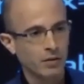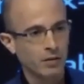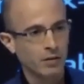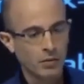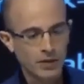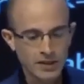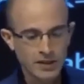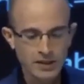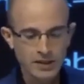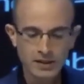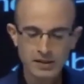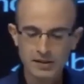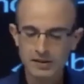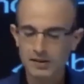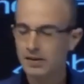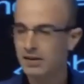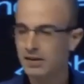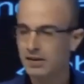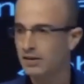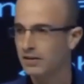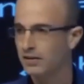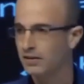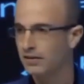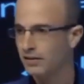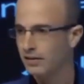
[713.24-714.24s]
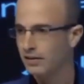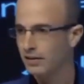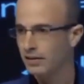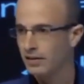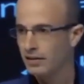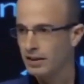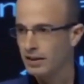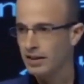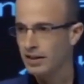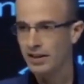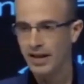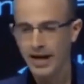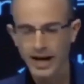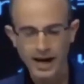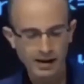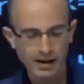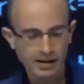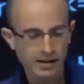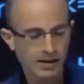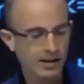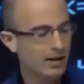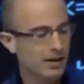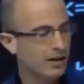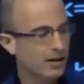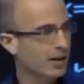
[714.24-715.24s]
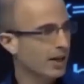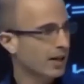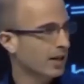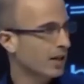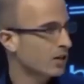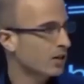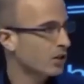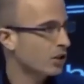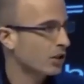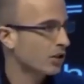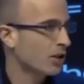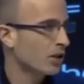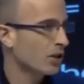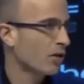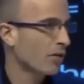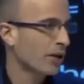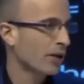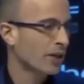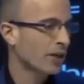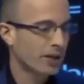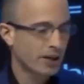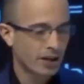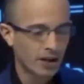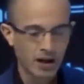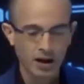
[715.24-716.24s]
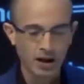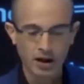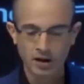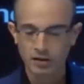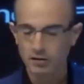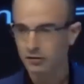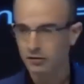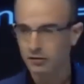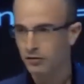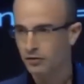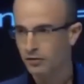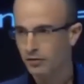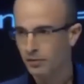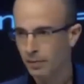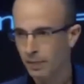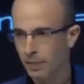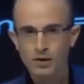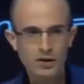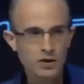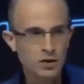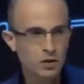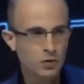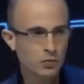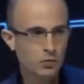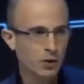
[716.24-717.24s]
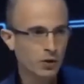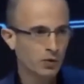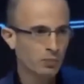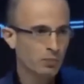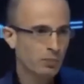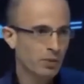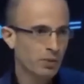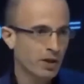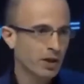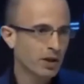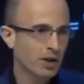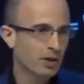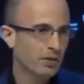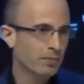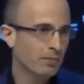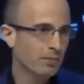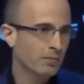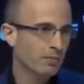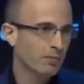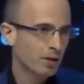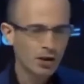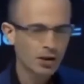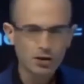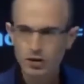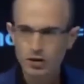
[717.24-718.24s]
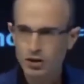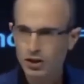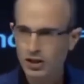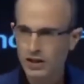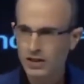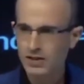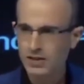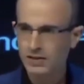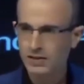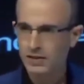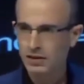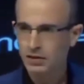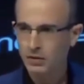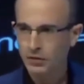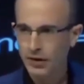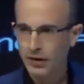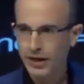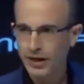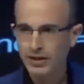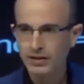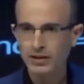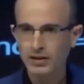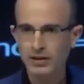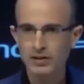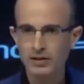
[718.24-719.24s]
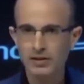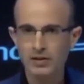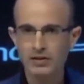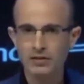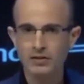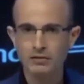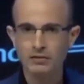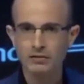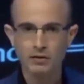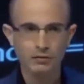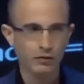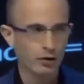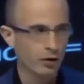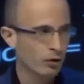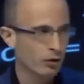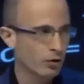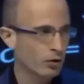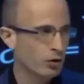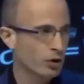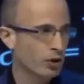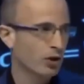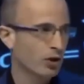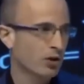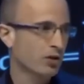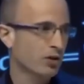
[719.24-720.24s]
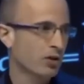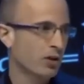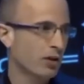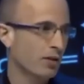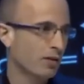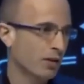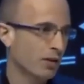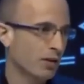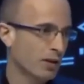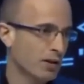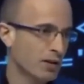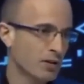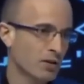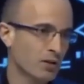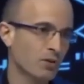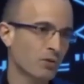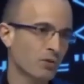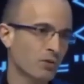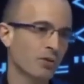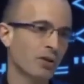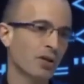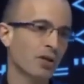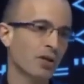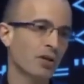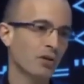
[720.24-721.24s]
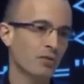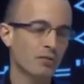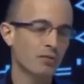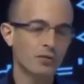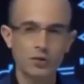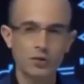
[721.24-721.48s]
we succeed in hacking and engineering life, this will be not just the greatest revolution in the history of